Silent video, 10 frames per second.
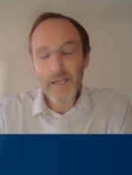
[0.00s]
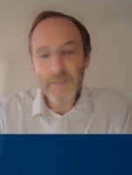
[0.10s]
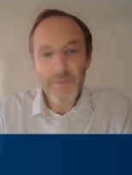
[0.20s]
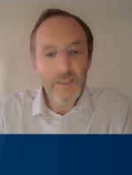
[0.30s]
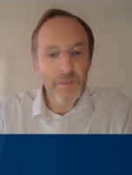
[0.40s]

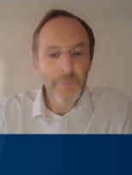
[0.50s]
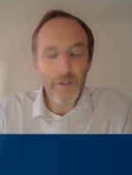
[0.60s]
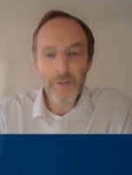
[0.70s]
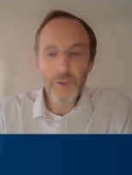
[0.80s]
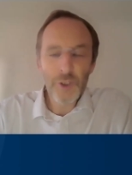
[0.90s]
Aspects of
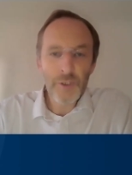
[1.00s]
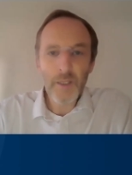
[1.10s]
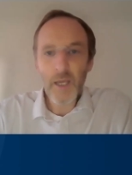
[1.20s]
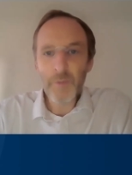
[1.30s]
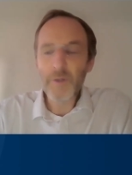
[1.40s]
pollution
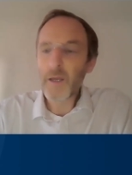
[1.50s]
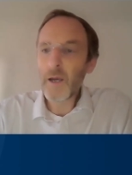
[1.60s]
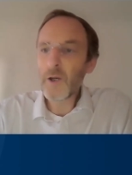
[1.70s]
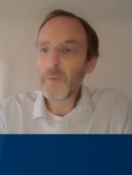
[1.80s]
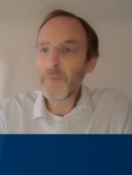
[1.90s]
come and
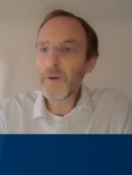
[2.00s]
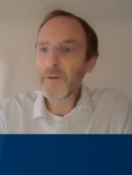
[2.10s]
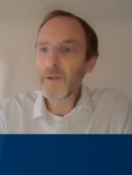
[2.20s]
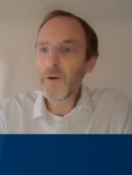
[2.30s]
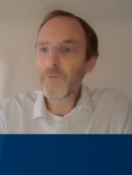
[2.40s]
go,
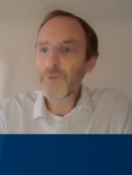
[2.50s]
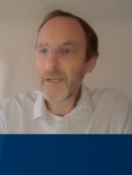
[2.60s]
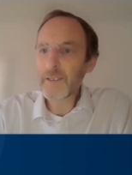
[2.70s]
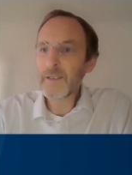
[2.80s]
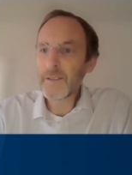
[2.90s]
but they're not
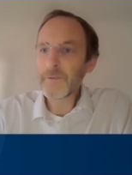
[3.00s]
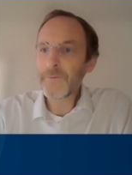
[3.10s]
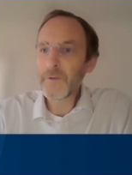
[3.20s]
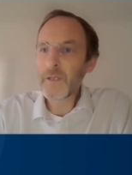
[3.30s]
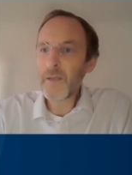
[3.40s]
radically different.